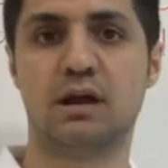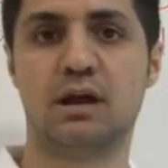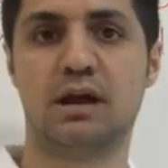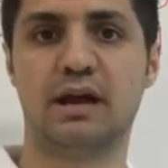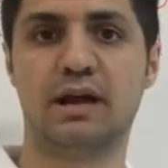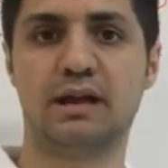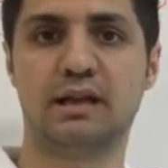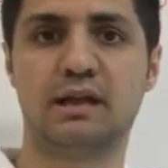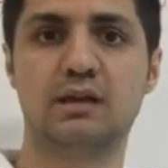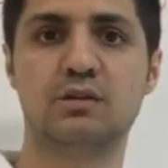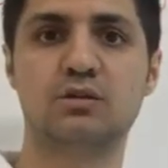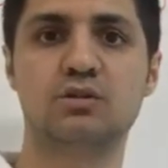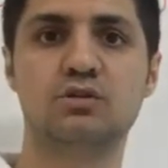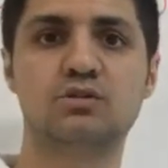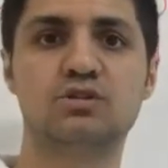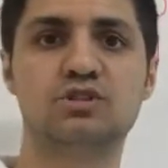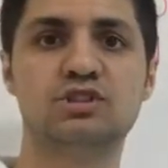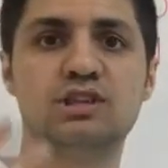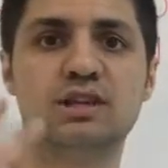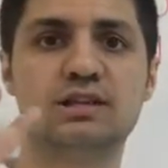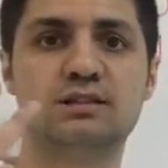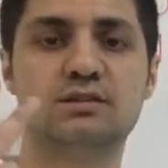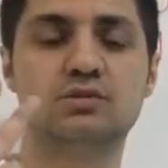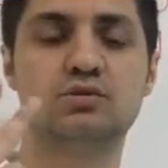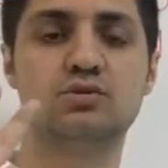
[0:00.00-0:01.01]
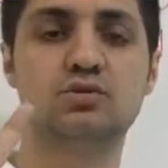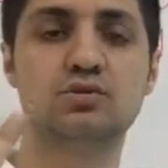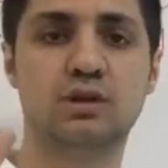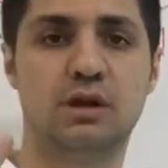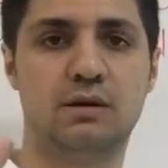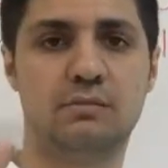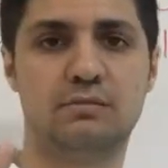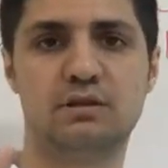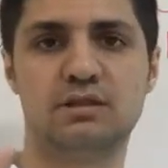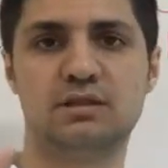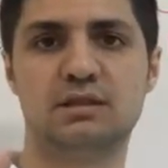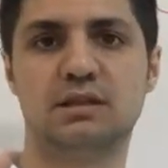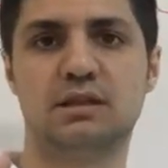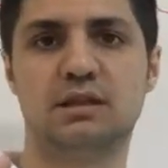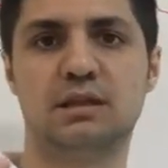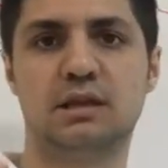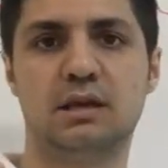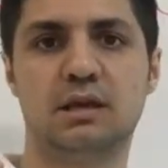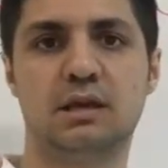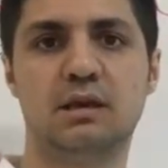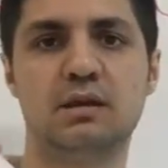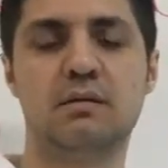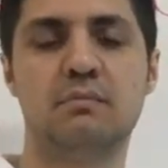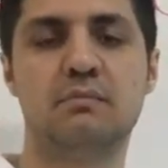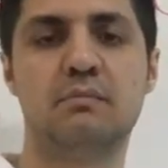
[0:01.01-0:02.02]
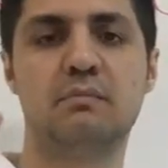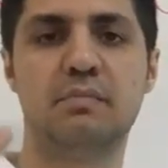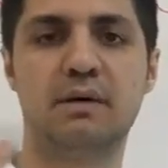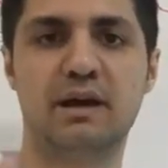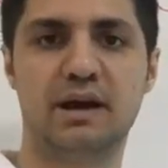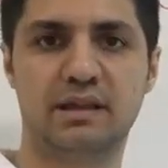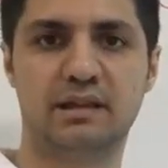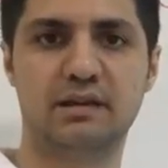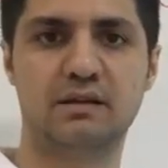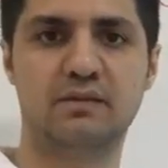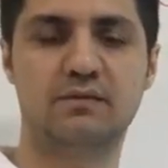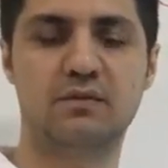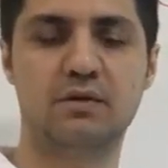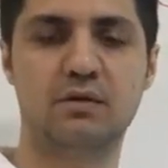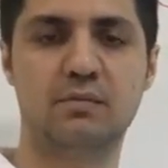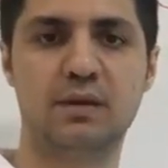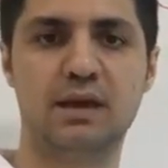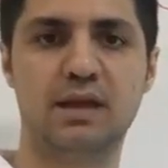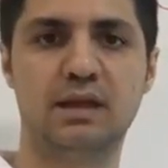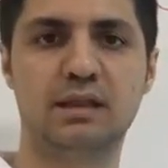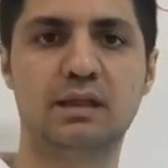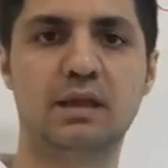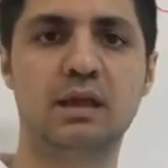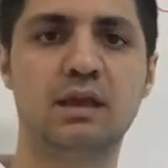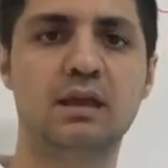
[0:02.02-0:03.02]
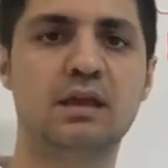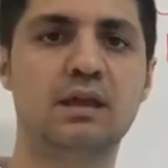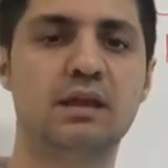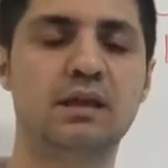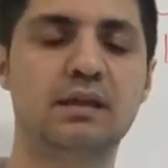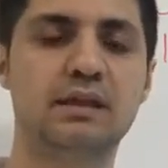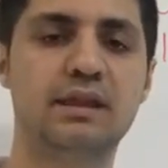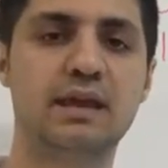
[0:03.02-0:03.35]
I can use just 2 numbers in the binary format.